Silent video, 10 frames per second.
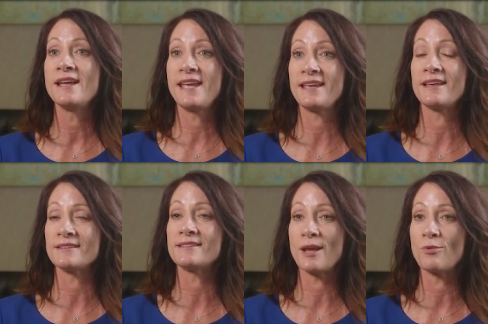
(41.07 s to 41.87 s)
he can
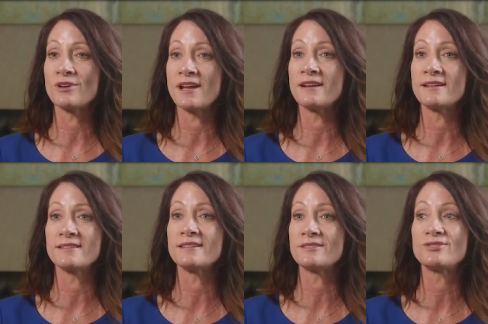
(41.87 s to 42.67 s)
get the same work done
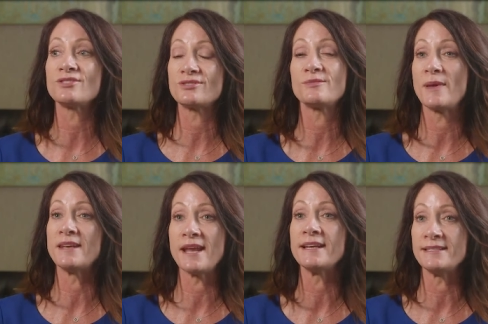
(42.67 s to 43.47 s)
because it's just
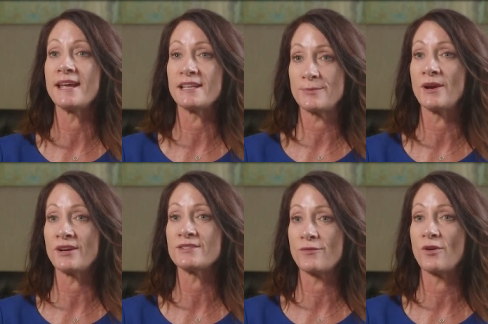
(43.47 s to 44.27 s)
been night and day
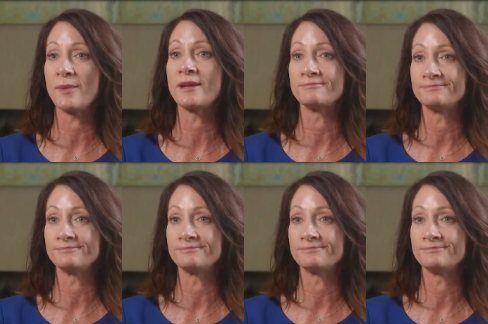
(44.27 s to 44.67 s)
experience for me.